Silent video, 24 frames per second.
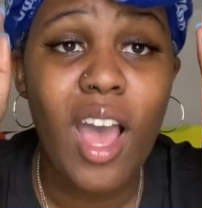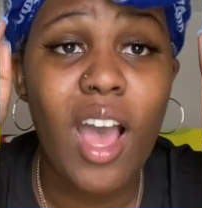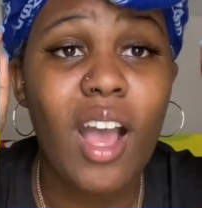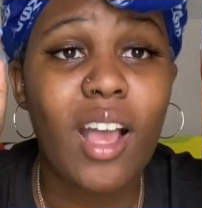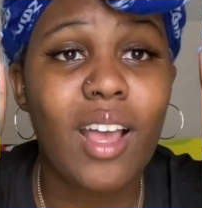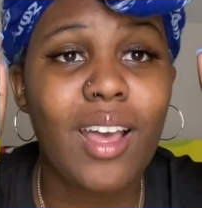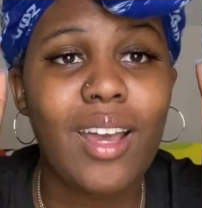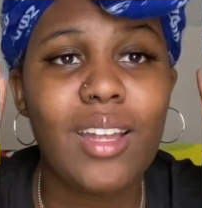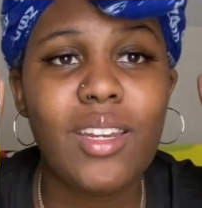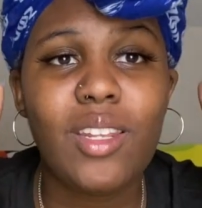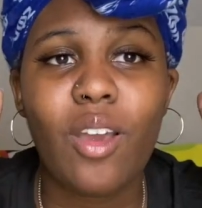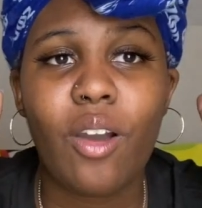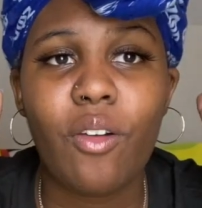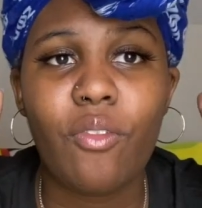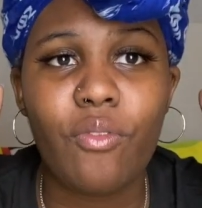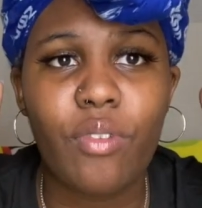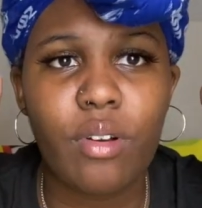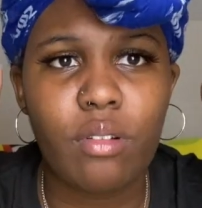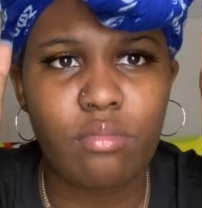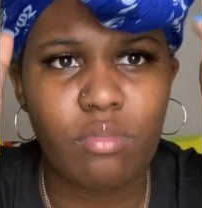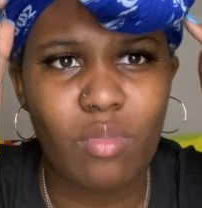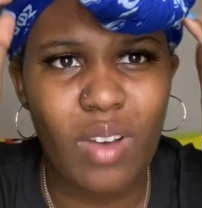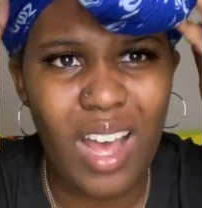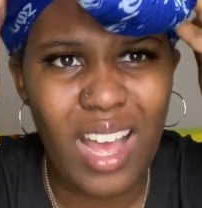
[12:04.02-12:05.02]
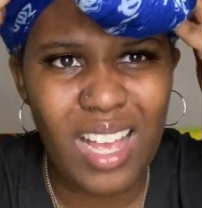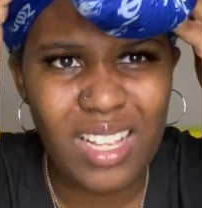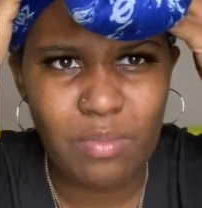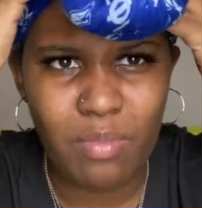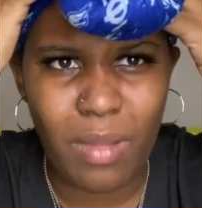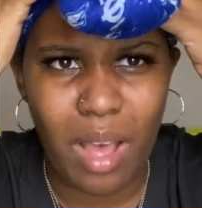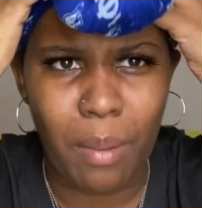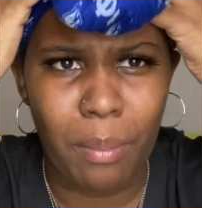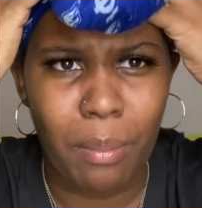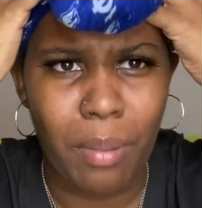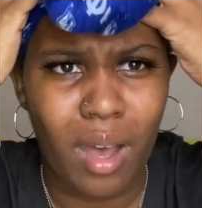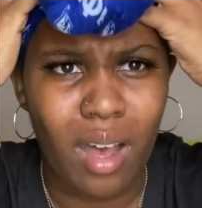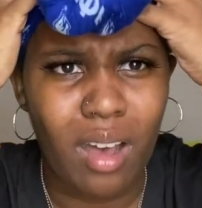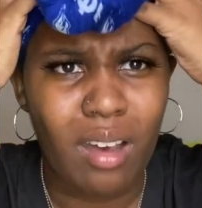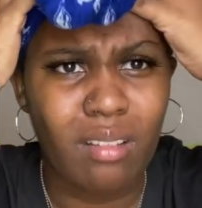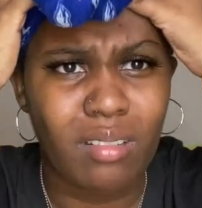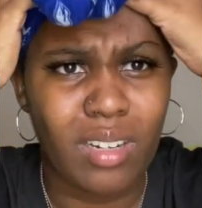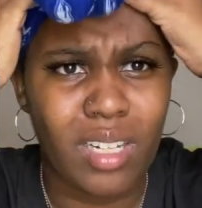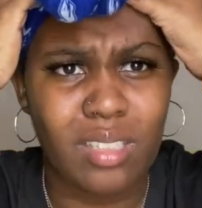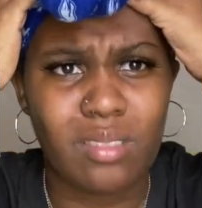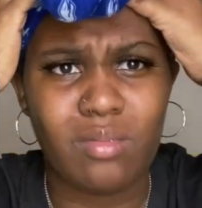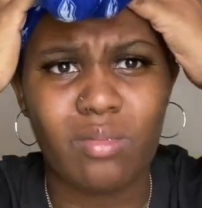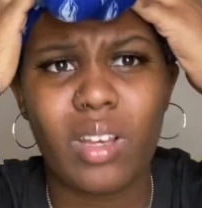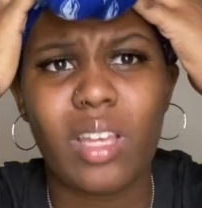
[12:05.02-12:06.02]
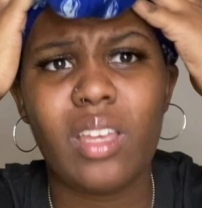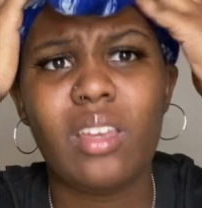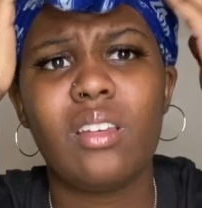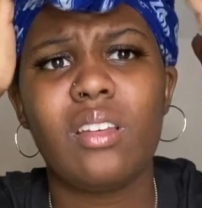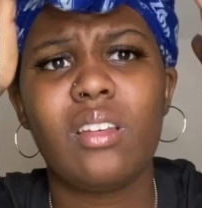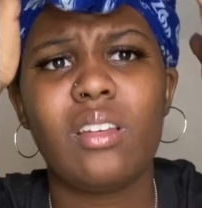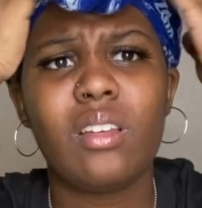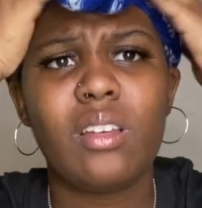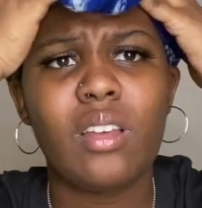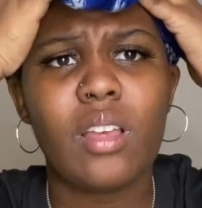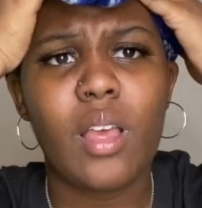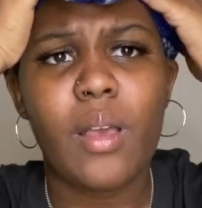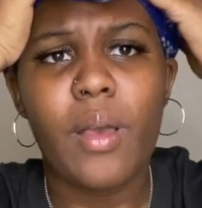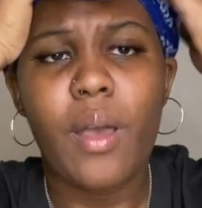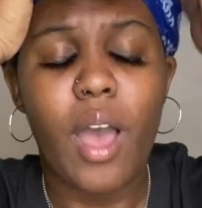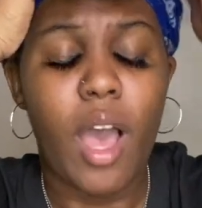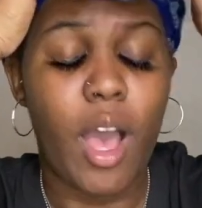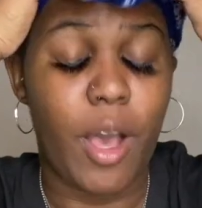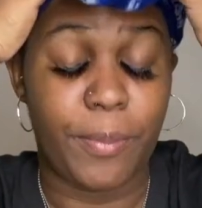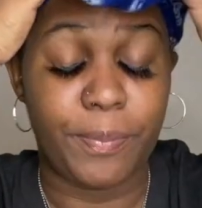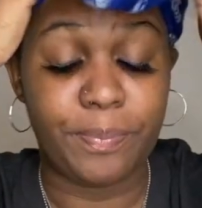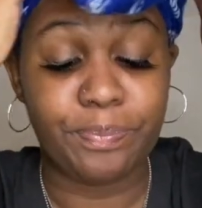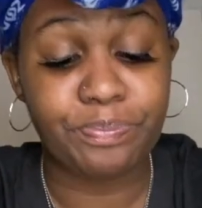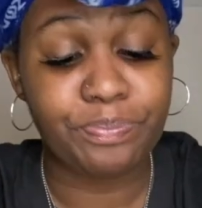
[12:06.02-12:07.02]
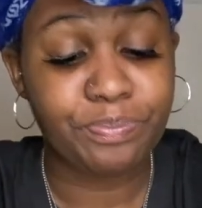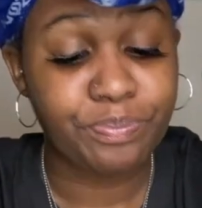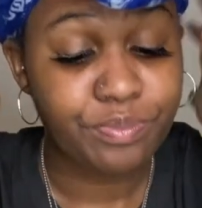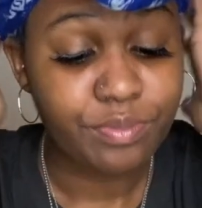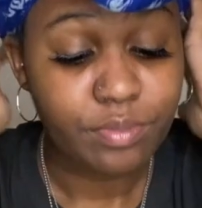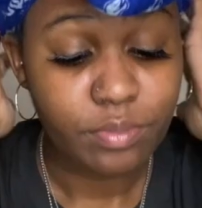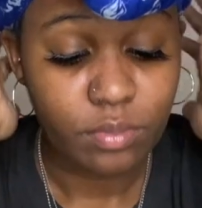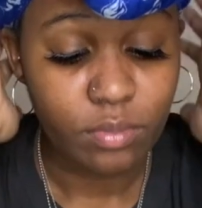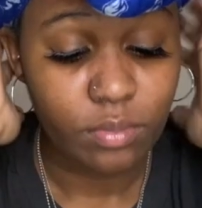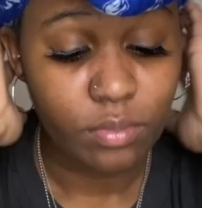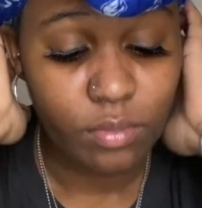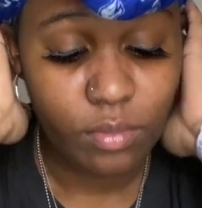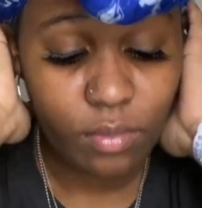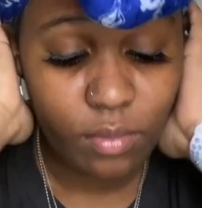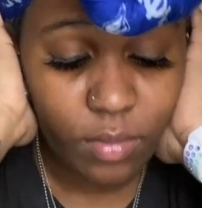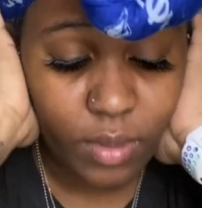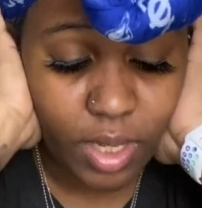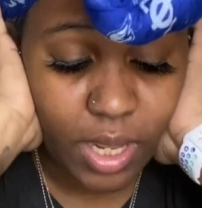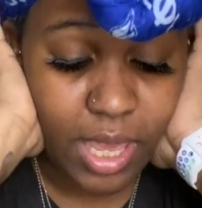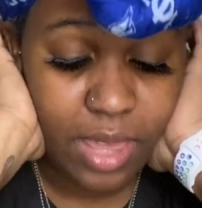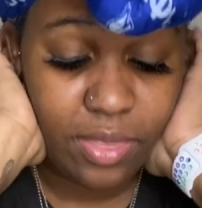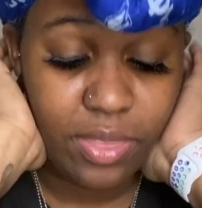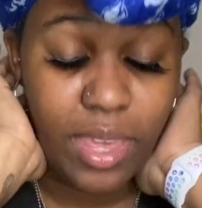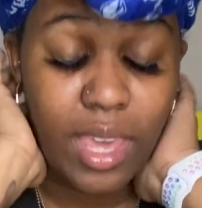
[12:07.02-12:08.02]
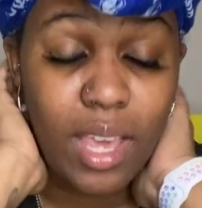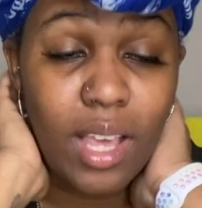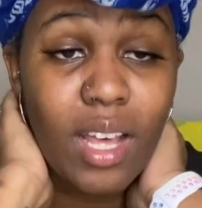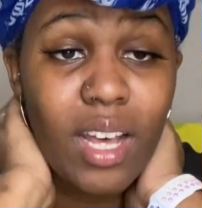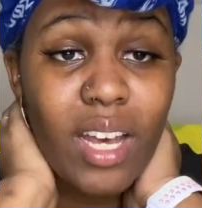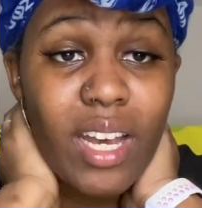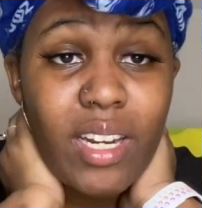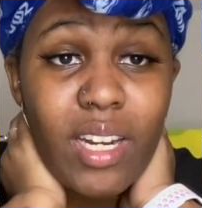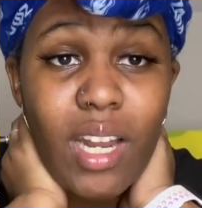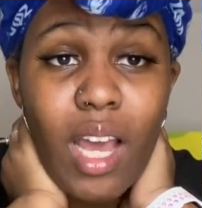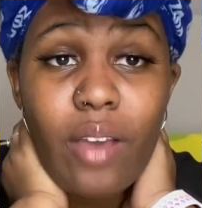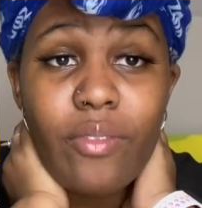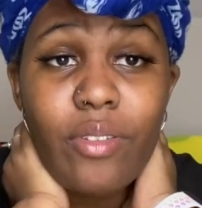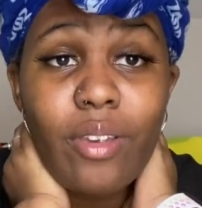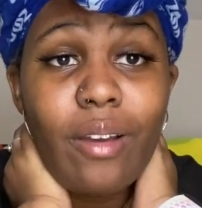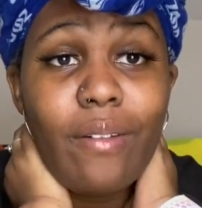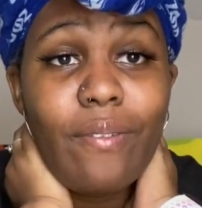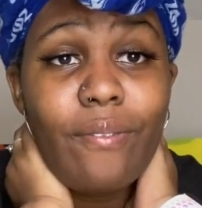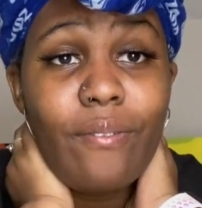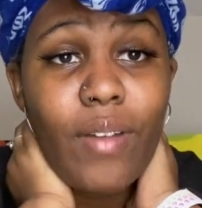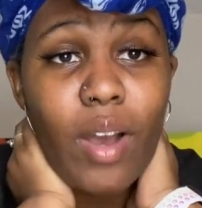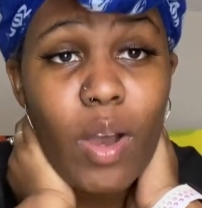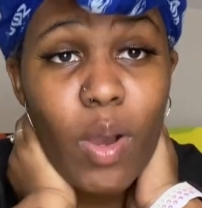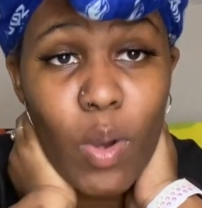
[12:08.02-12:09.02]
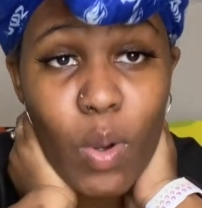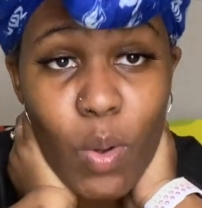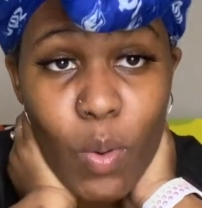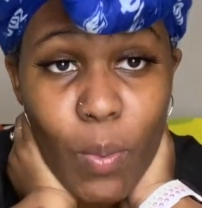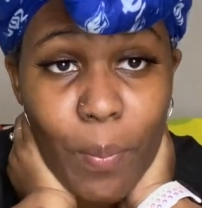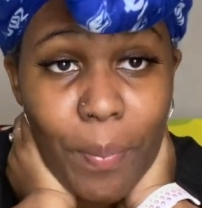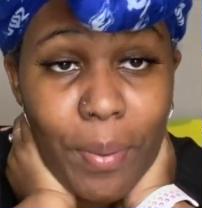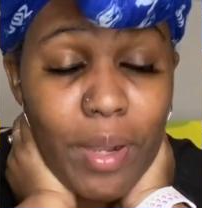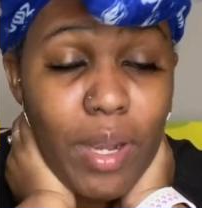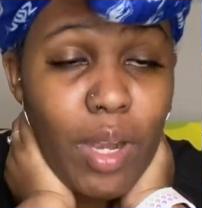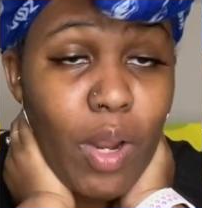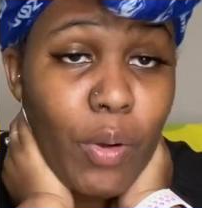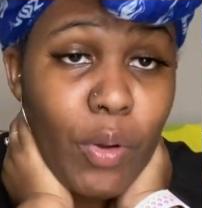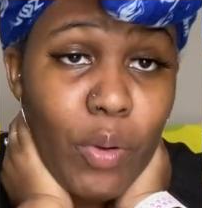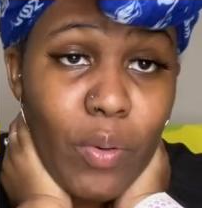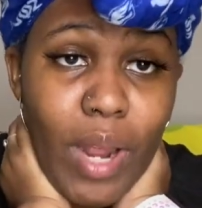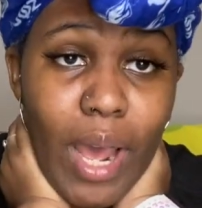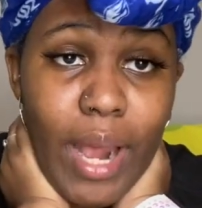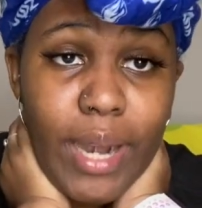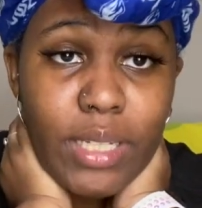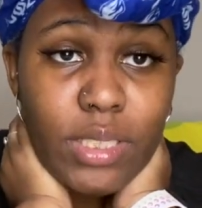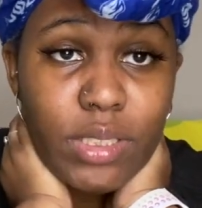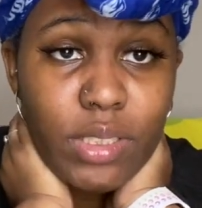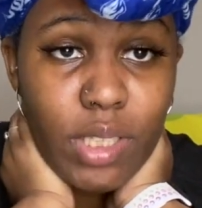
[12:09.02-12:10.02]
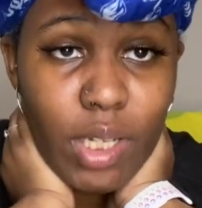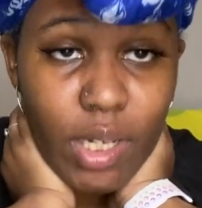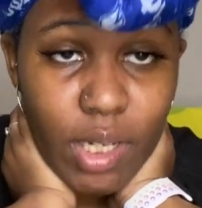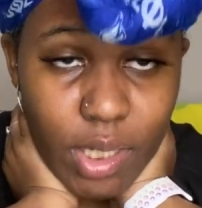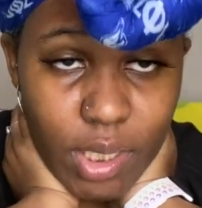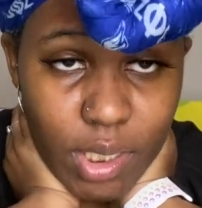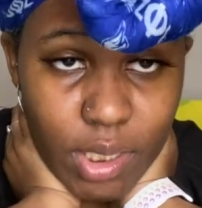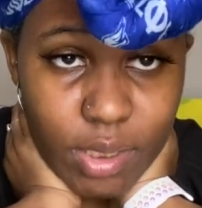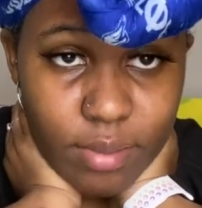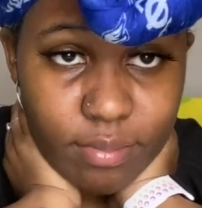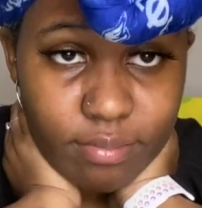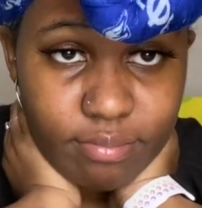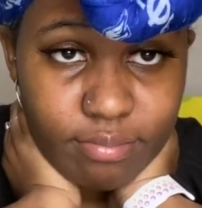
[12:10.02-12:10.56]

Why is my ball this way? Oh. And then cutting off your phone, putting on Do Not Disturb.